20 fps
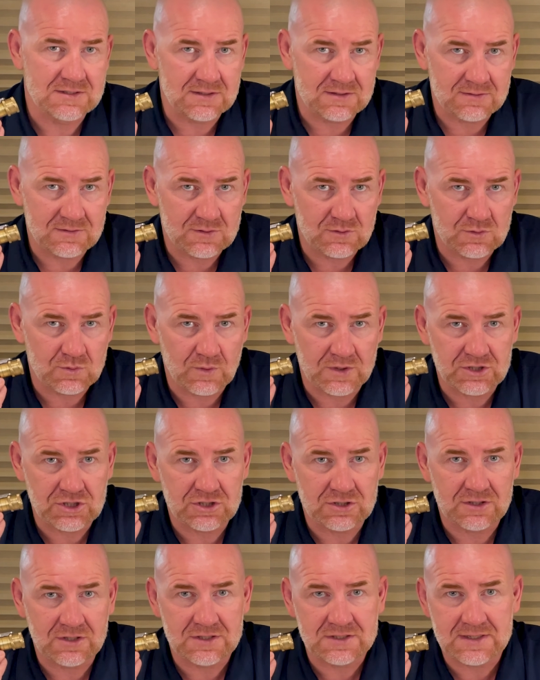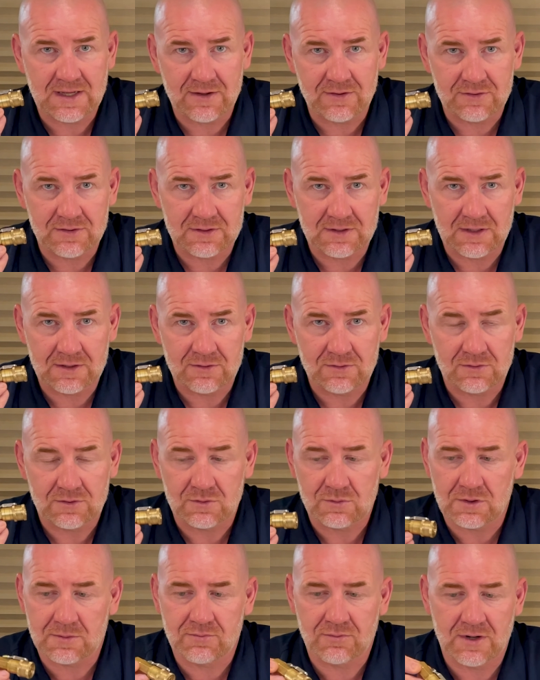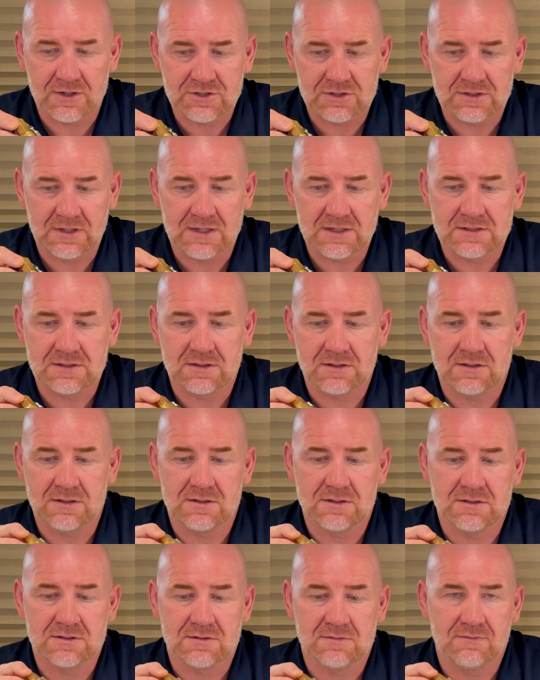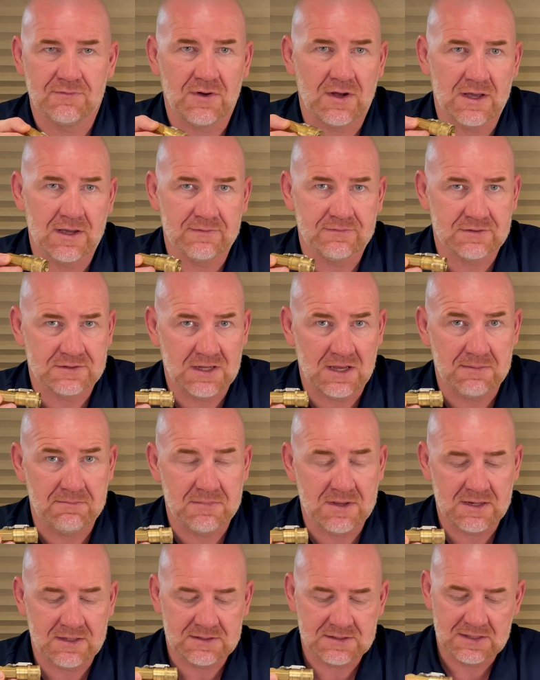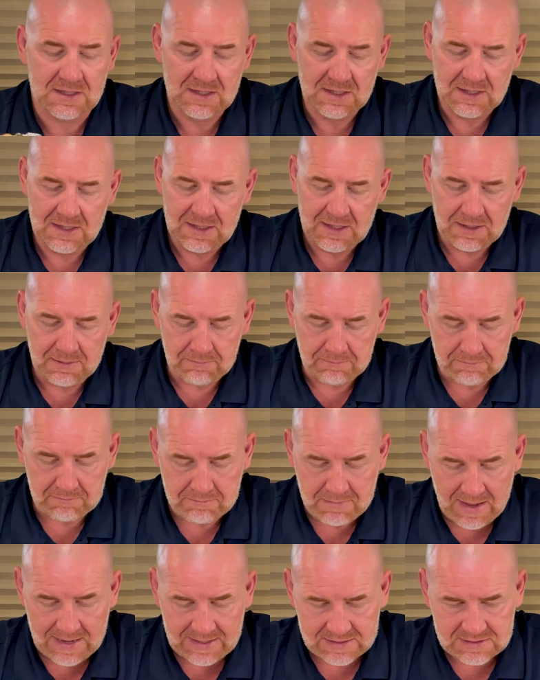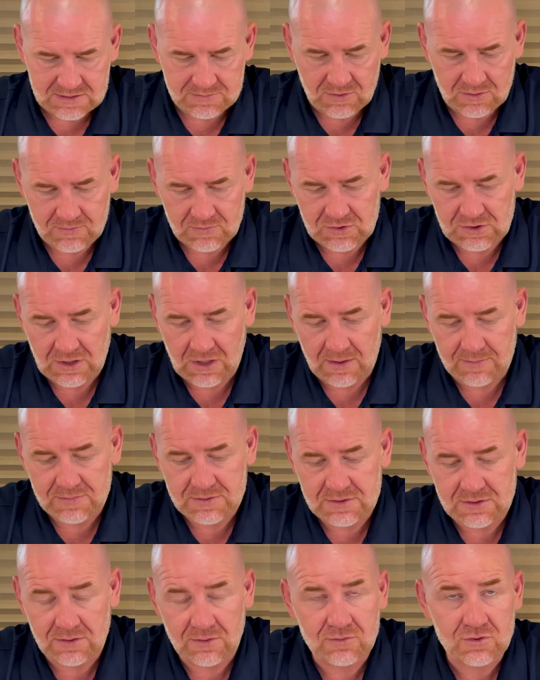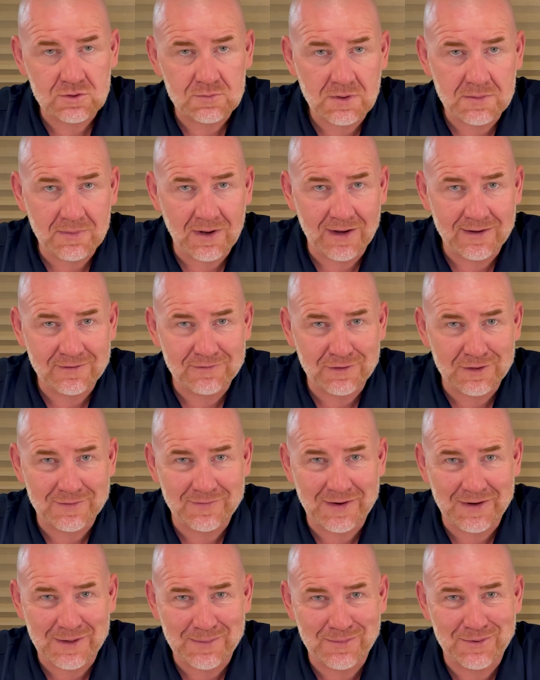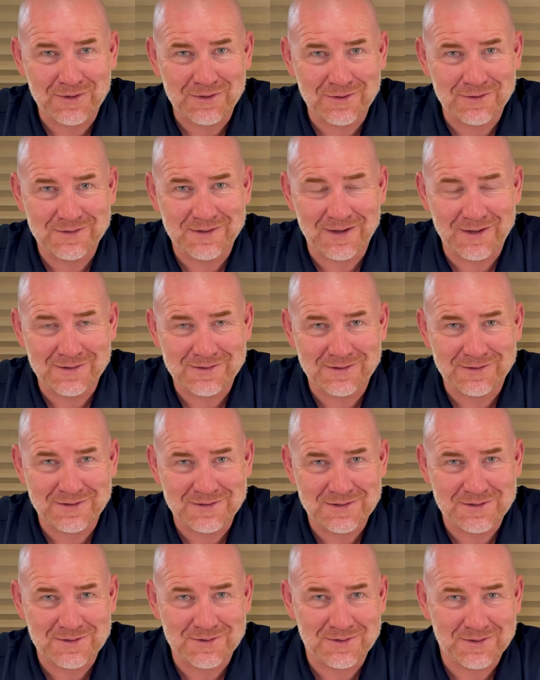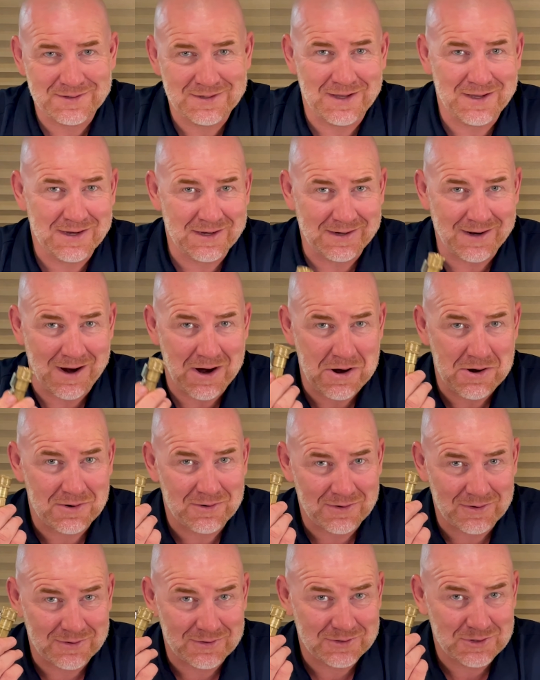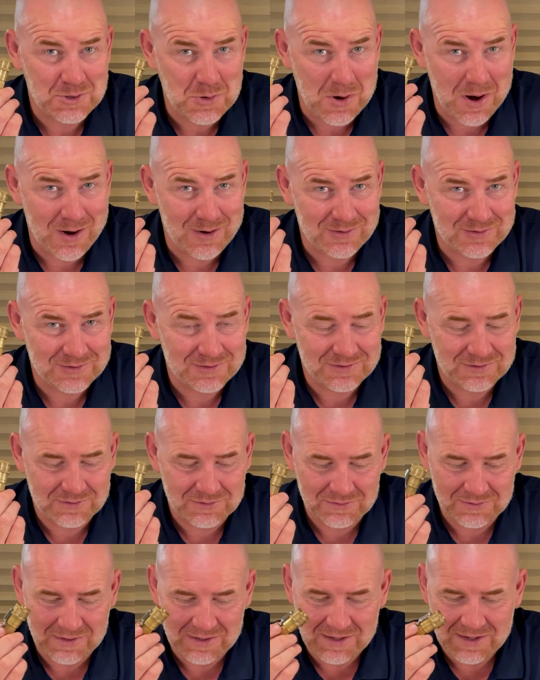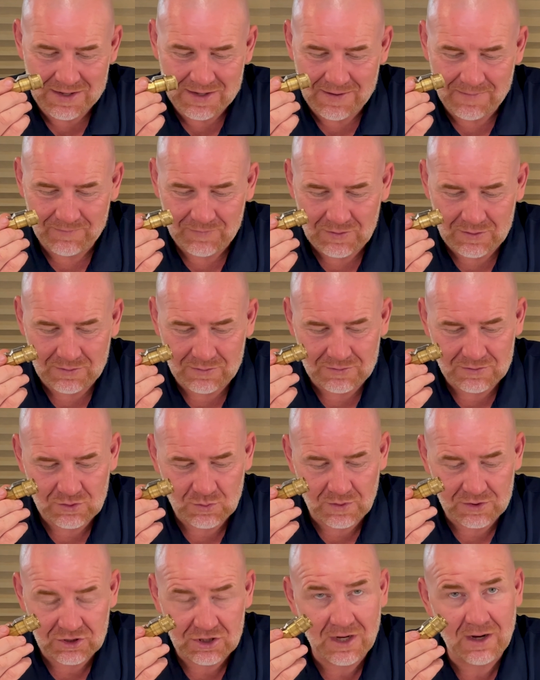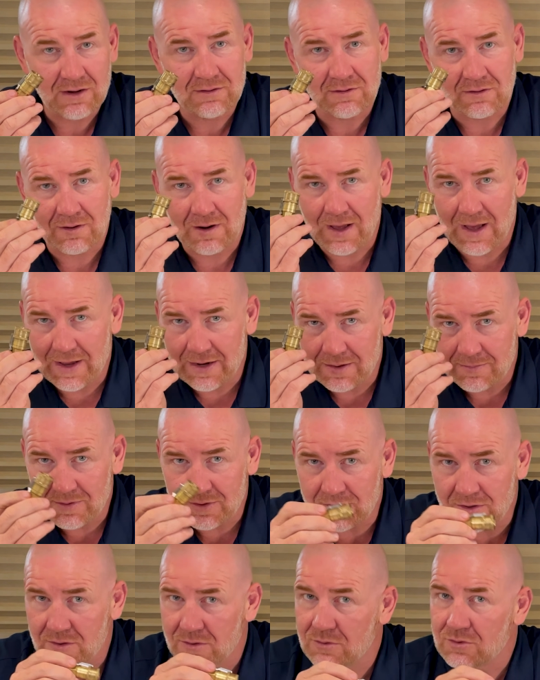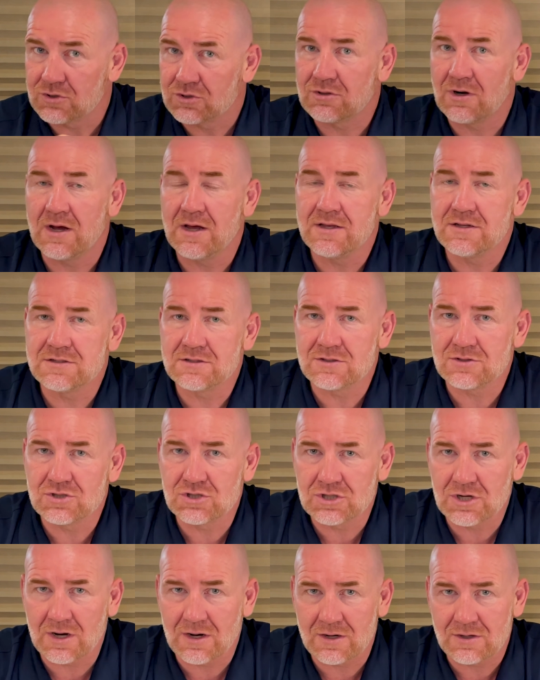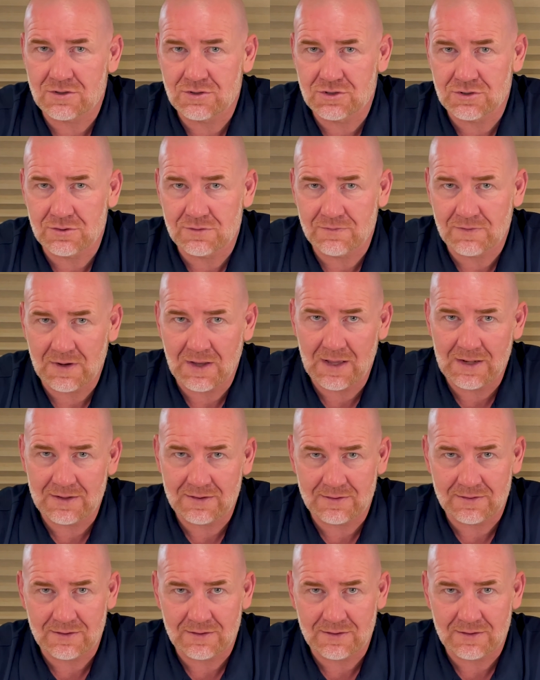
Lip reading: switching this out and then doing a quick pressure test is 5 to 10 minutes maximum job. So just be mindful of anybody who tells you this is going to take an hour or 2 hours to switch out, or anybody who tries to charge you for anything